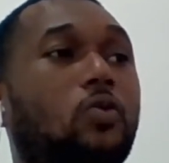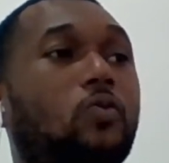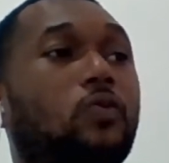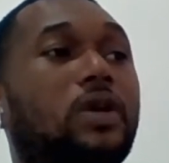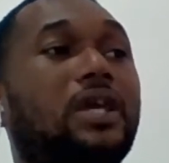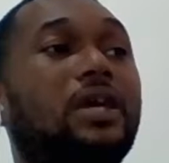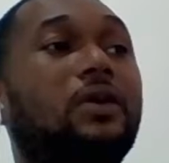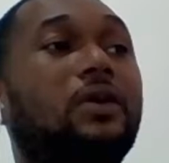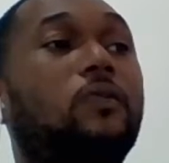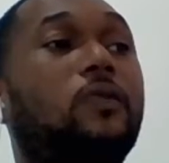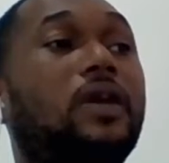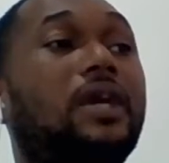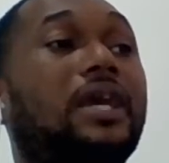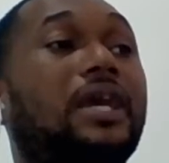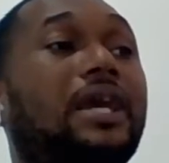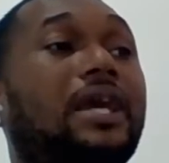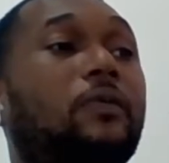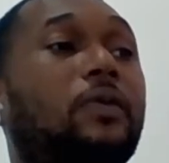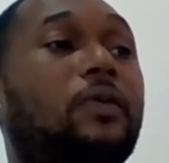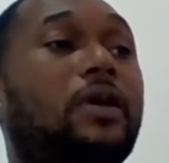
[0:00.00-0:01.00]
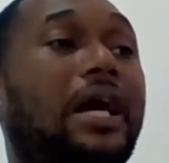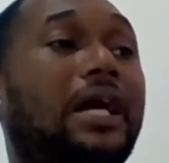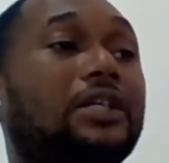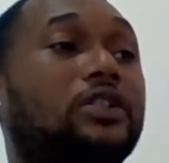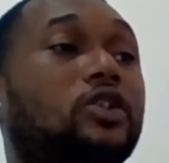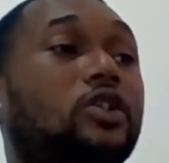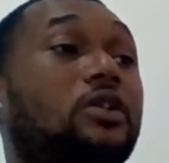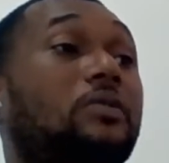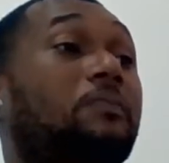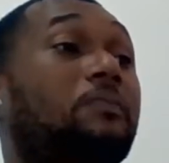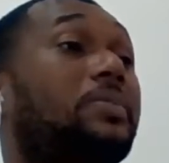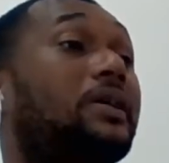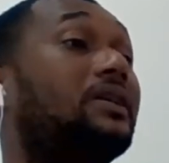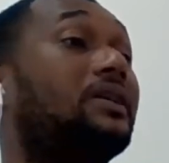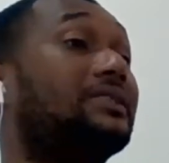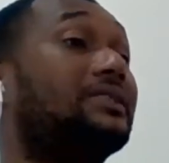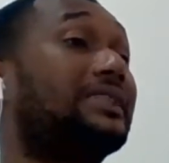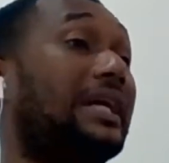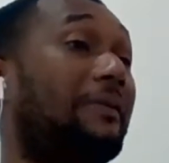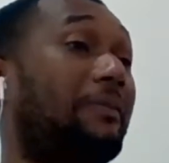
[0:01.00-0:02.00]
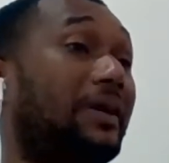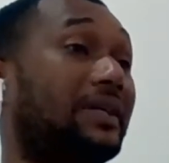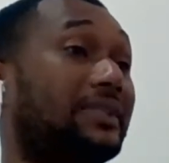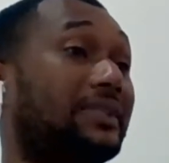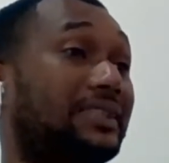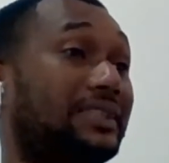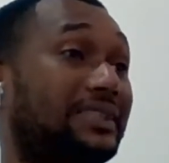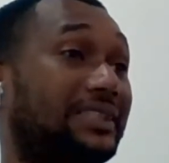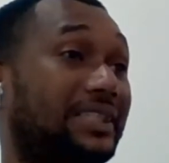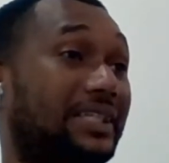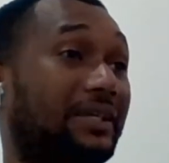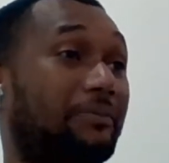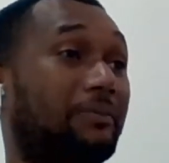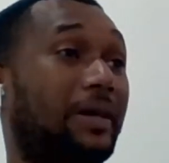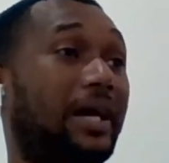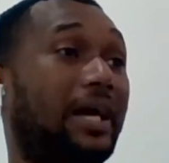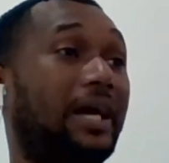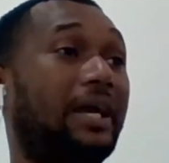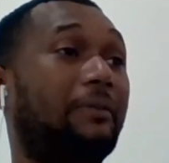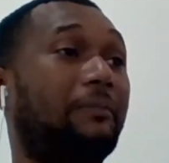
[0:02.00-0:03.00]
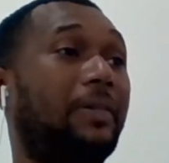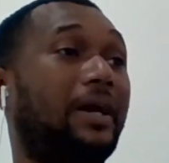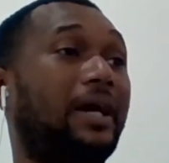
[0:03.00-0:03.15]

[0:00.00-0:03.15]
We actually build capacity by